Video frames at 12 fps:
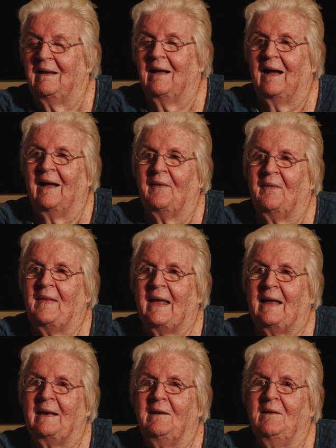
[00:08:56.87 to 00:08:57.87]
and
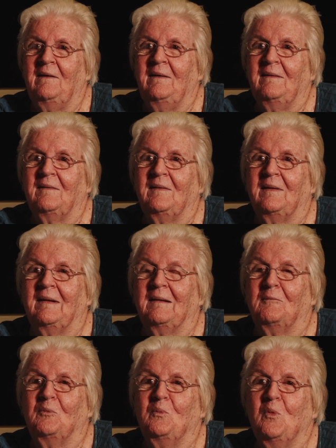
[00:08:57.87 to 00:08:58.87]
then
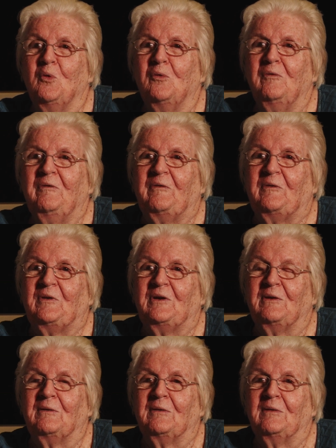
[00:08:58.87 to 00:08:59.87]
move
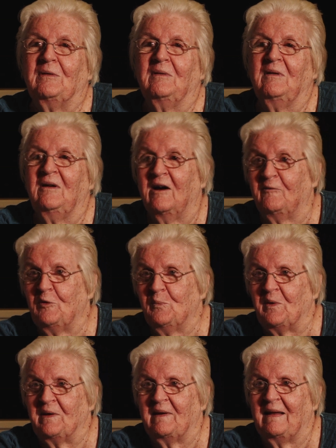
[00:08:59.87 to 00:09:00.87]
to
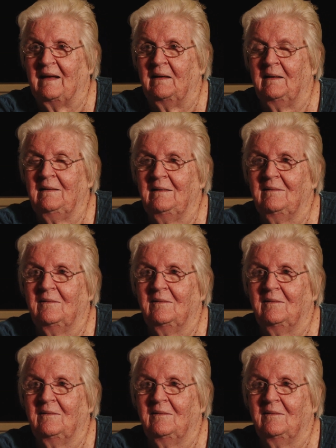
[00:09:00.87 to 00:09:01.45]
government hill.